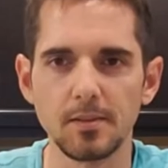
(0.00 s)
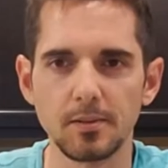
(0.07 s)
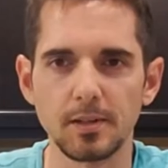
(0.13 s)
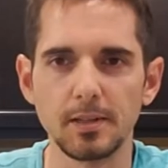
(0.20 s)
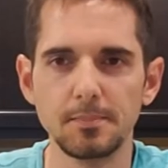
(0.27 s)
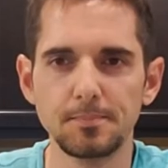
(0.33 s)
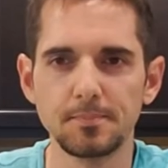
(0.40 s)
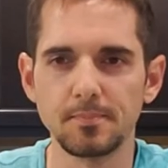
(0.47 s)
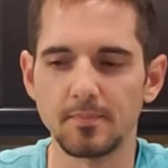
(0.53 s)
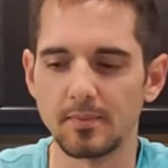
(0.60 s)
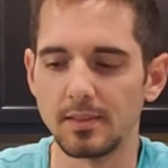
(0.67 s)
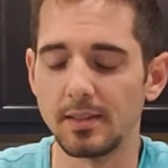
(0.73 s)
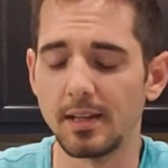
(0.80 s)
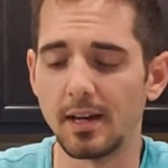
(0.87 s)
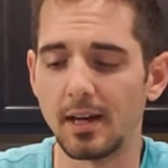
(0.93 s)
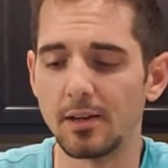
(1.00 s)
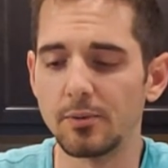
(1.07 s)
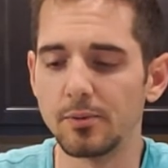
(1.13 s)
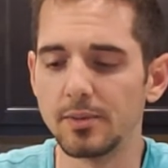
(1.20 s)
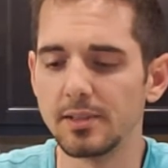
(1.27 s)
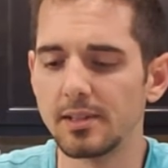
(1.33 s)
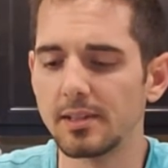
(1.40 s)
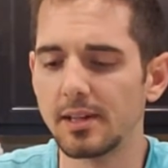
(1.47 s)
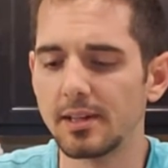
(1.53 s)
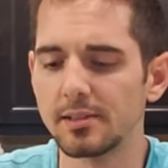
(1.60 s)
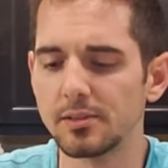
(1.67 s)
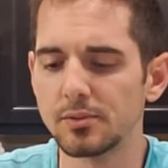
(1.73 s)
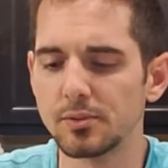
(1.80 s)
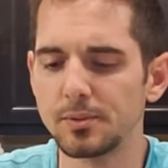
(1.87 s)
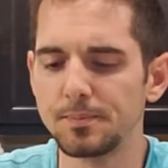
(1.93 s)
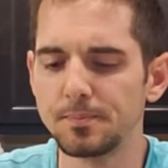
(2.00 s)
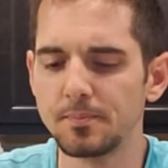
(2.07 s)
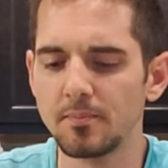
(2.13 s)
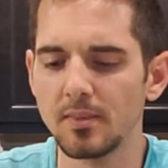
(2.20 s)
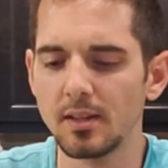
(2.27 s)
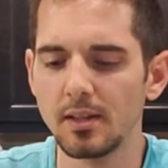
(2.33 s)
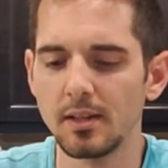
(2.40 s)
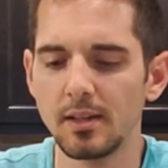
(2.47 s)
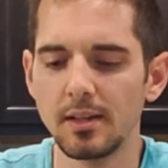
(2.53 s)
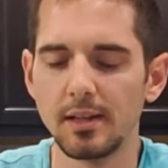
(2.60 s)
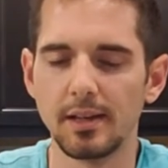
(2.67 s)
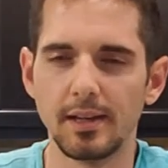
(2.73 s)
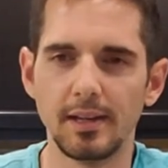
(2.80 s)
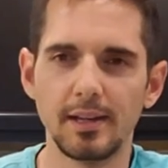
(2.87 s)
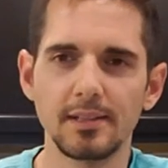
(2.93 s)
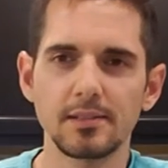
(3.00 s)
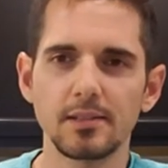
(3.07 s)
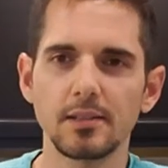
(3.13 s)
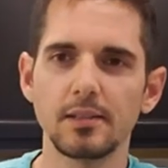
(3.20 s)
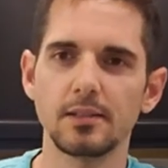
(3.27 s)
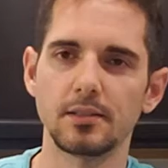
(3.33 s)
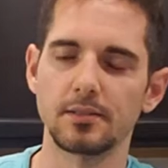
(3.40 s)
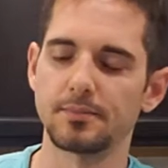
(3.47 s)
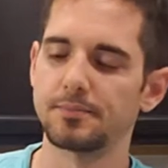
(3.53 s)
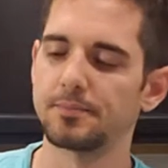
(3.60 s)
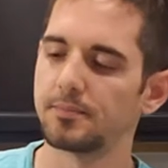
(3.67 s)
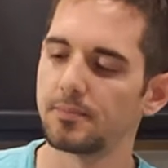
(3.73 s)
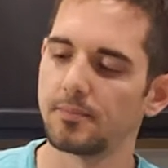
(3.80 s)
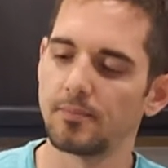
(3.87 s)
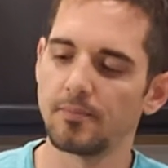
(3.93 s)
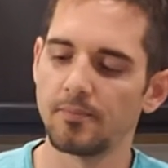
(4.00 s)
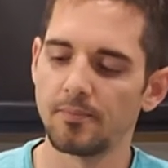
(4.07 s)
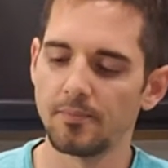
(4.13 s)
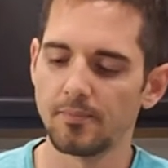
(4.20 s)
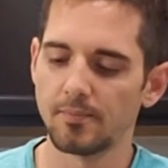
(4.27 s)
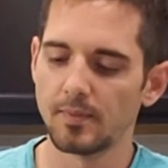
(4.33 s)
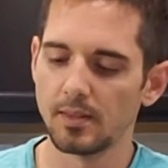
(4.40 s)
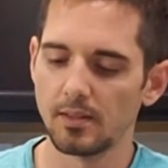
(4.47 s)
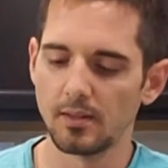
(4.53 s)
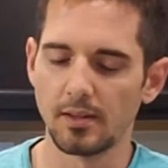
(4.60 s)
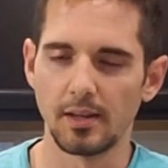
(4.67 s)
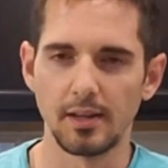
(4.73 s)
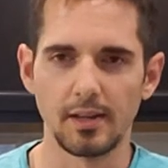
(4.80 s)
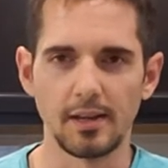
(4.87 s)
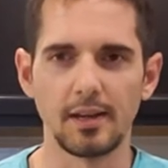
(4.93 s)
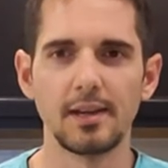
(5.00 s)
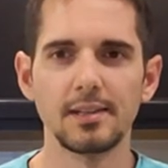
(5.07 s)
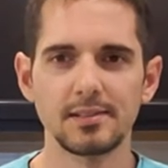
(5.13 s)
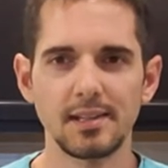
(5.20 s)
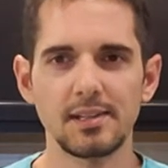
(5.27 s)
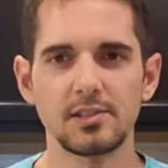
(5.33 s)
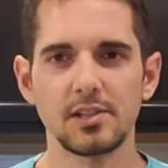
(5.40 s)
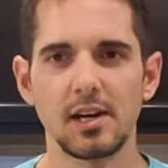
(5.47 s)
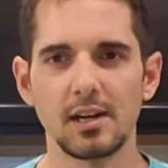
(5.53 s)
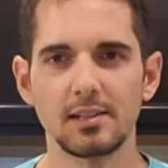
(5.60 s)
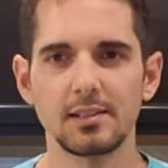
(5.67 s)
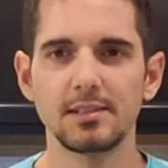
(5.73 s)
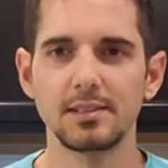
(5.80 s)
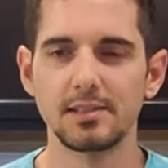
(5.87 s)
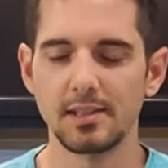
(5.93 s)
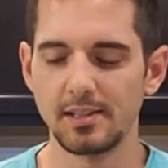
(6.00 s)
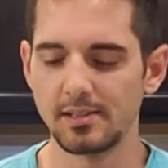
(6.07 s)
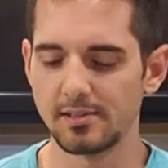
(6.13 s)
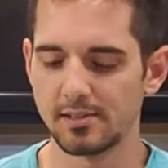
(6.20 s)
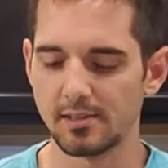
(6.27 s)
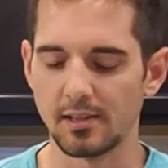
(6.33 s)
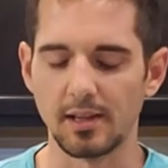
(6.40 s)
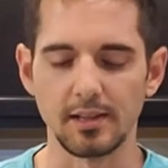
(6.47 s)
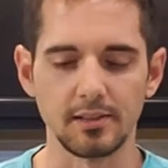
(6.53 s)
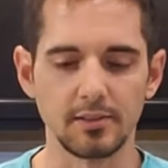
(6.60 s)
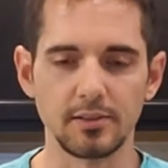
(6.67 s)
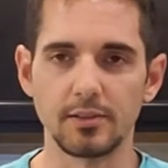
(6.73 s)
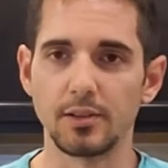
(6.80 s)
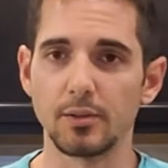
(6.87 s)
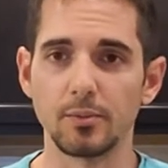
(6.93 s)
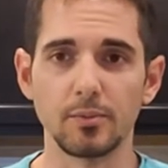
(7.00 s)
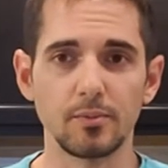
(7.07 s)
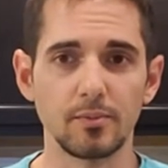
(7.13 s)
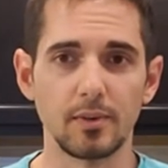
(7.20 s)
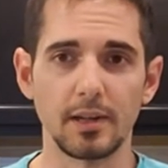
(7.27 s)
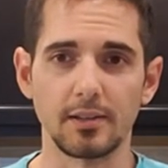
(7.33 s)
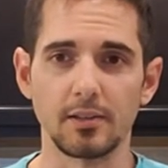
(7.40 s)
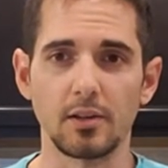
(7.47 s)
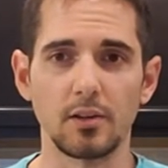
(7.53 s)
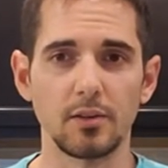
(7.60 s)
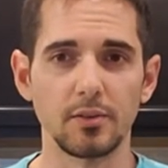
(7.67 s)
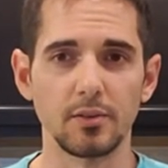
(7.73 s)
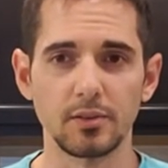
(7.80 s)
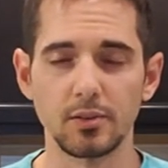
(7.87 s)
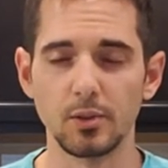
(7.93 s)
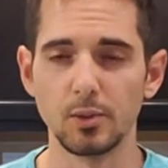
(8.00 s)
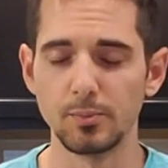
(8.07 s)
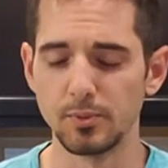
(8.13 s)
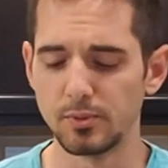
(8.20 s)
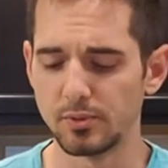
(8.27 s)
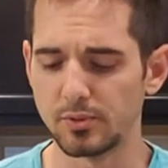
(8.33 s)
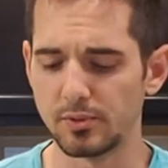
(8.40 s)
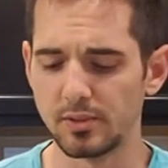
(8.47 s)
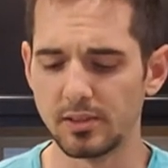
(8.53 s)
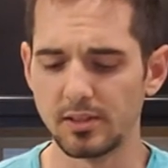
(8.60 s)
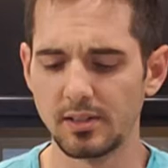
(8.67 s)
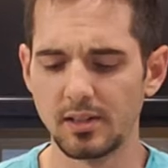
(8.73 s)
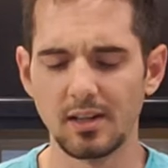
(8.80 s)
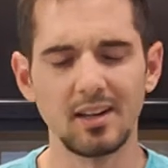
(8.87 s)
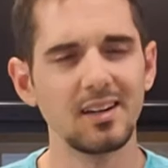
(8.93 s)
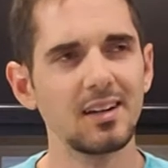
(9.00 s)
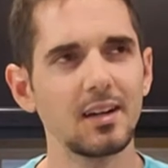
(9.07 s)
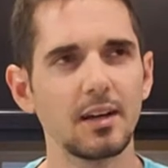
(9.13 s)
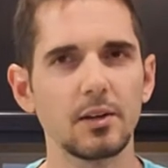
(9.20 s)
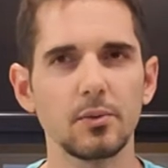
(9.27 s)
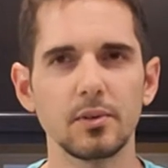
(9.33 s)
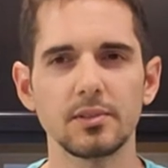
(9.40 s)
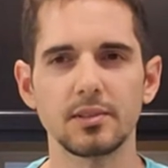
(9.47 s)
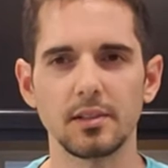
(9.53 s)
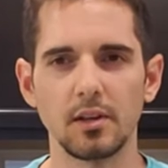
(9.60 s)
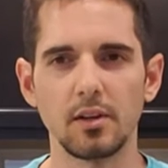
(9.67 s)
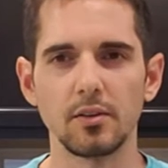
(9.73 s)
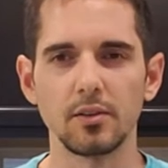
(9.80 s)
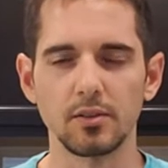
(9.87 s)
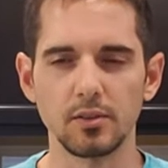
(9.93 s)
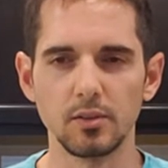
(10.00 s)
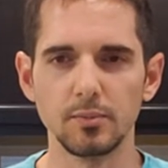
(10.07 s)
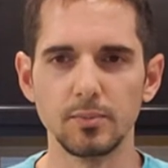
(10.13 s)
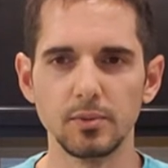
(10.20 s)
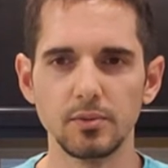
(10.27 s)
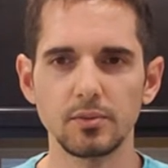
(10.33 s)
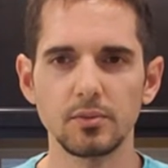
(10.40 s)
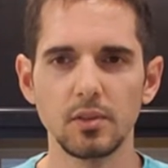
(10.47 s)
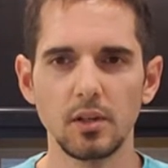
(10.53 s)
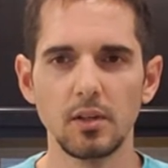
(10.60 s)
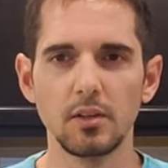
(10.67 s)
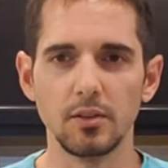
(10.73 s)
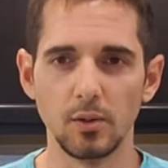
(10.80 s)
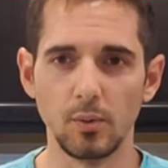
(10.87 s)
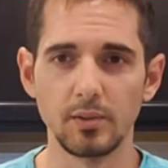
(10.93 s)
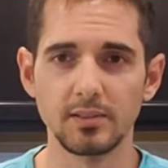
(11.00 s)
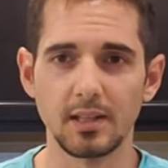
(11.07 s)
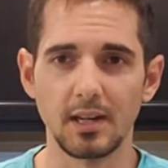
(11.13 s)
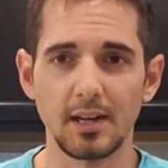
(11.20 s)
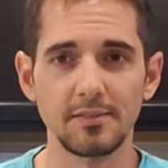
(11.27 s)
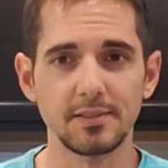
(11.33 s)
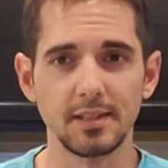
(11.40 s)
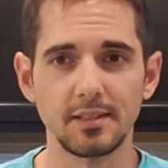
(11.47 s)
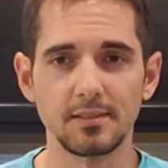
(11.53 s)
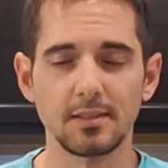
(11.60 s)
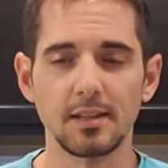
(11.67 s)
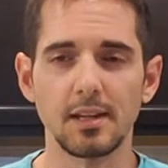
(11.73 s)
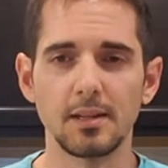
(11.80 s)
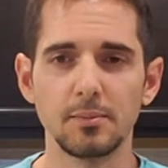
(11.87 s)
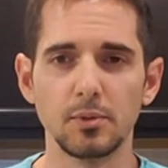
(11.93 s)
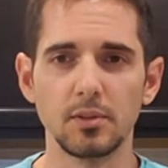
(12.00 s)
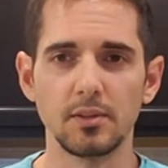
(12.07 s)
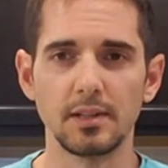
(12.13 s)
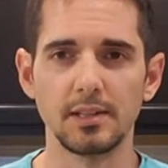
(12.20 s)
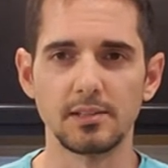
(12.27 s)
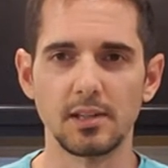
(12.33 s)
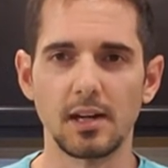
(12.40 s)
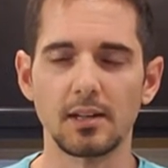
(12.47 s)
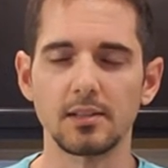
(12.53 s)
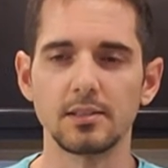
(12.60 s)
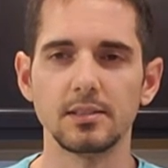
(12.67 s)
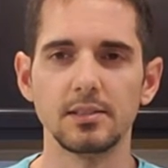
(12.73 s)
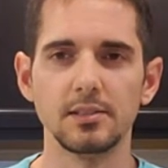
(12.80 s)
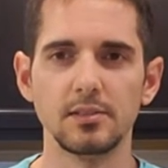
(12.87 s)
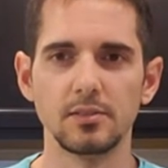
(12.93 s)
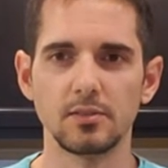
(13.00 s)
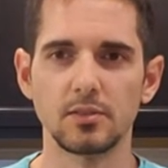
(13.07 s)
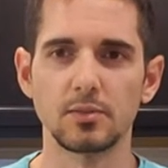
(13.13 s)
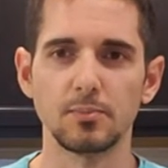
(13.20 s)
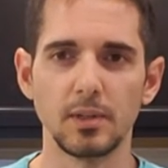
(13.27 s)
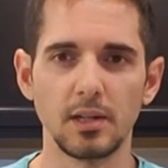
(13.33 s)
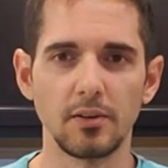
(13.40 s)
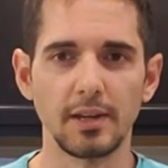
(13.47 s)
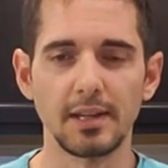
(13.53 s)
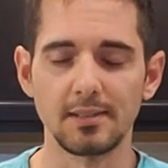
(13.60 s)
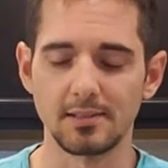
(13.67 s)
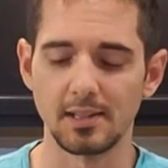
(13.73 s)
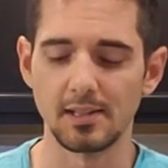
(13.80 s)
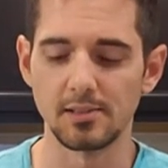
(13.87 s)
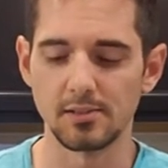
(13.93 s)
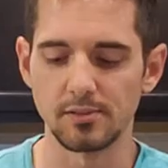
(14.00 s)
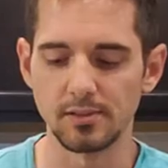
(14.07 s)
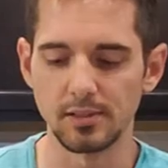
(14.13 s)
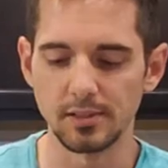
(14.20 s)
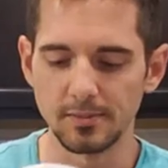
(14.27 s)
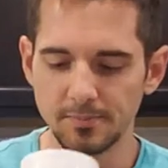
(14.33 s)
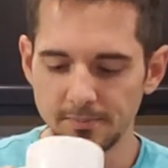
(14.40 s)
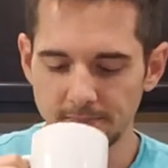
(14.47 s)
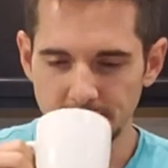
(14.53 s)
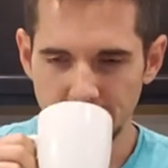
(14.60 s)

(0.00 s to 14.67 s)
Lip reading: Okay, yeah, I really like this one. It has a it has that chocolatey taste, like all the cold brews. Really, I don't want to say all the cold brews. The ones that I've tasted had more of that chocolatey smell and taste, really.